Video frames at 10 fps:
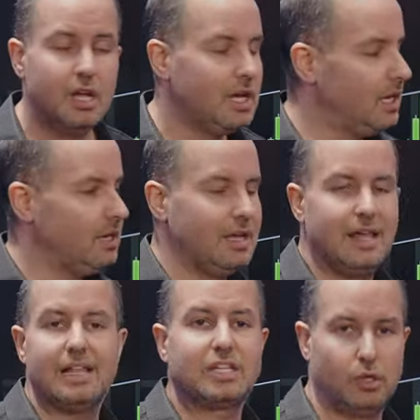
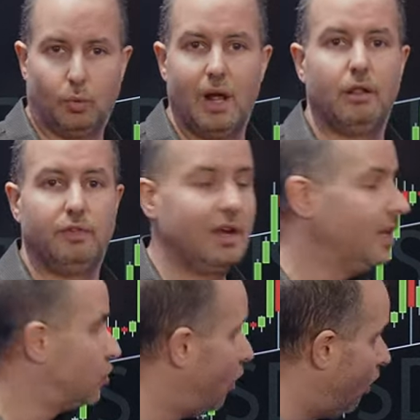That's irrelevant.
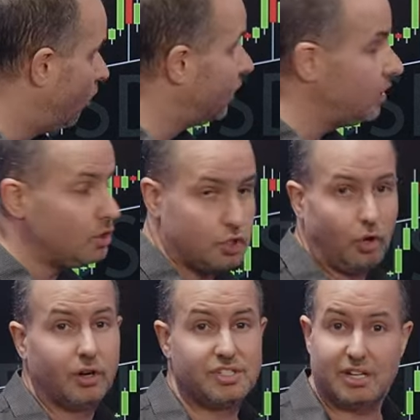It's all in these
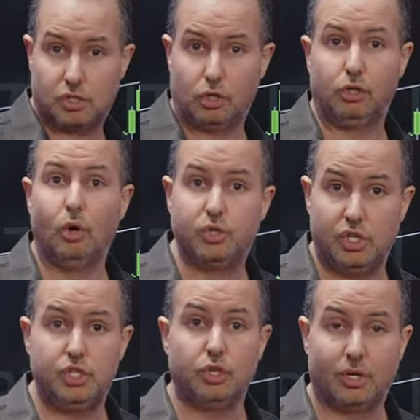charts. That's the
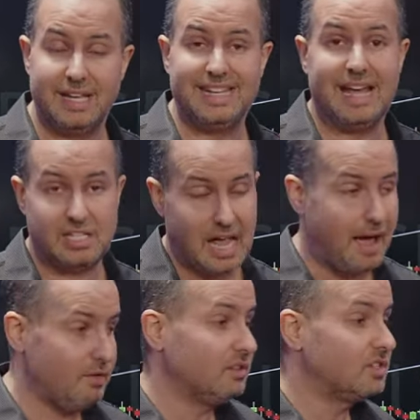closest you're going to get to
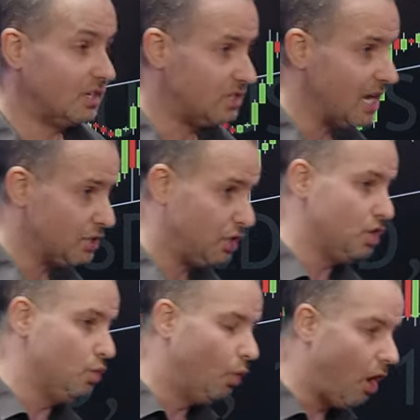having the success that
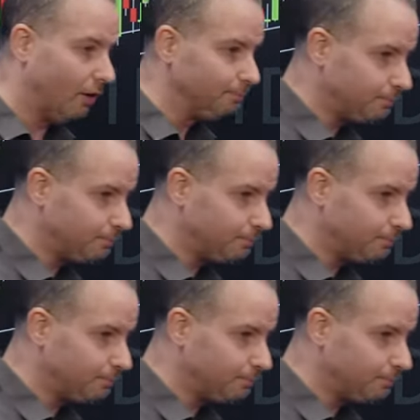you want.